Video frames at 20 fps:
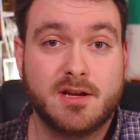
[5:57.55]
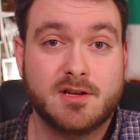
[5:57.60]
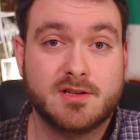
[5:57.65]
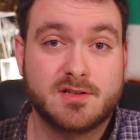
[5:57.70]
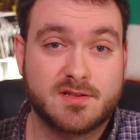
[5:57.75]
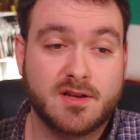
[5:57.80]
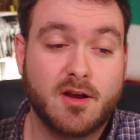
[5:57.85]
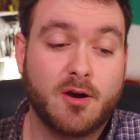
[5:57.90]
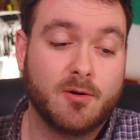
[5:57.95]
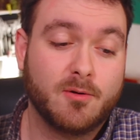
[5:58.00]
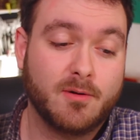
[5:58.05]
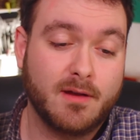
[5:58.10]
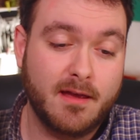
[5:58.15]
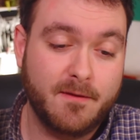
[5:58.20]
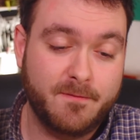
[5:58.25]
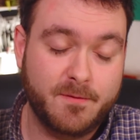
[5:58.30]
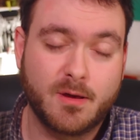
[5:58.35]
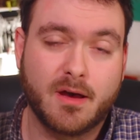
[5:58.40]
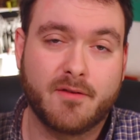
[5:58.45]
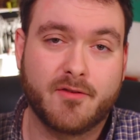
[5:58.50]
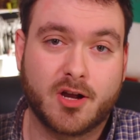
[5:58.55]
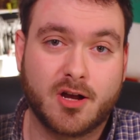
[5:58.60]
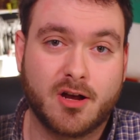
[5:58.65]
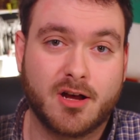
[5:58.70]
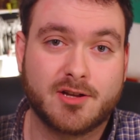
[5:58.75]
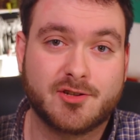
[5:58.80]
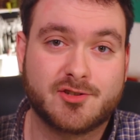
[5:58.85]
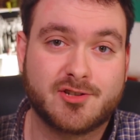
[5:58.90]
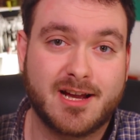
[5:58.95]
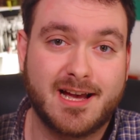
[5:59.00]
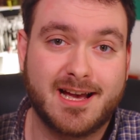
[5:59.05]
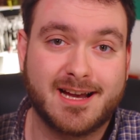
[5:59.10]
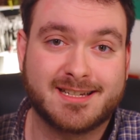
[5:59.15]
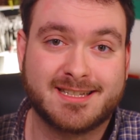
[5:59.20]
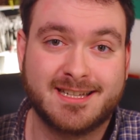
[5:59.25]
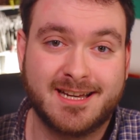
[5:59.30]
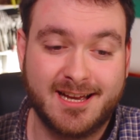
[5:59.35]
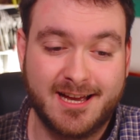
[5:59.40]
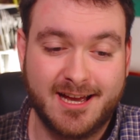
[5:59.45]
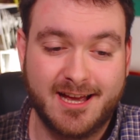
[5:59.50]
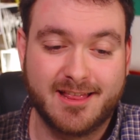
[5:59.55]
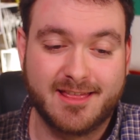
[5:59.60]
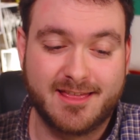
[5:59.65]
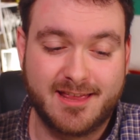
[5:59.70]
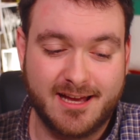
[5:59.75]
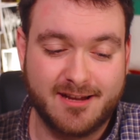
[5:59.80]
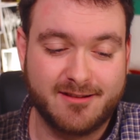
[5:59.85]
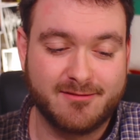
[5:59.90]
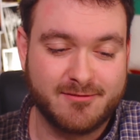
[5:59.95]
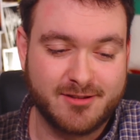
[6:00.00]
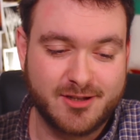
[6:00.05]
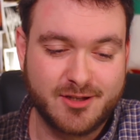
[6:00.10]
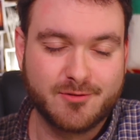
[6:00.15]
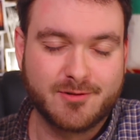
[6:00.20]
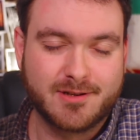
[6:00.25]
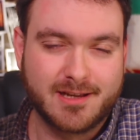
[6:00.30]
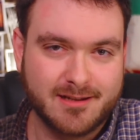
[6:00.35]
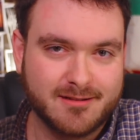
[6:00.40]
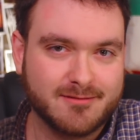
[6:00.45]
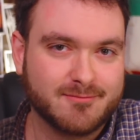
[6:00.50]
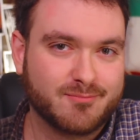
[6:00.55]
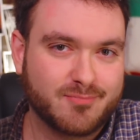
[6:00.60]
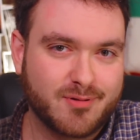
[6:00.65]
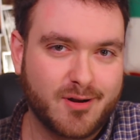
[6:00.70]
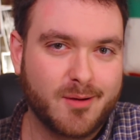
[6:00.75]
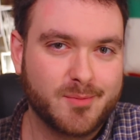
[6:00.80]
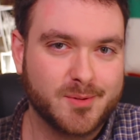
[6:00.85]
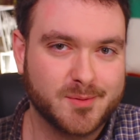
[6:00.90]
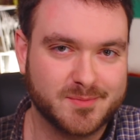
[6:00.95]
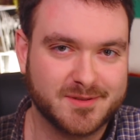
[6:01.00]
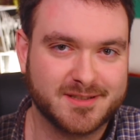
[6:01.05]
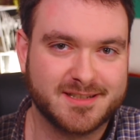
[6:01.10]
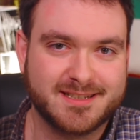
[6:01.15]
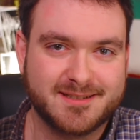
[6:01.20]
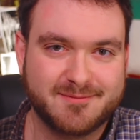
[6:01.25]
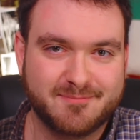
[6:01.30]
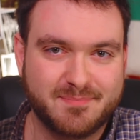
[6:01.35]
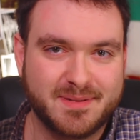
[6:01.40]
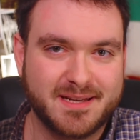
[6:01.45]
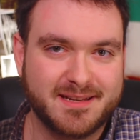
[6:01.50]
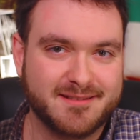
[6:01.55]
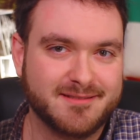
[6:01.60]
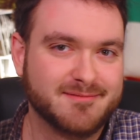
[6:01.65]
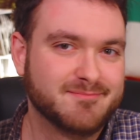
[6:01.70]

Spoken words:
So if you have a contract, then you can probably be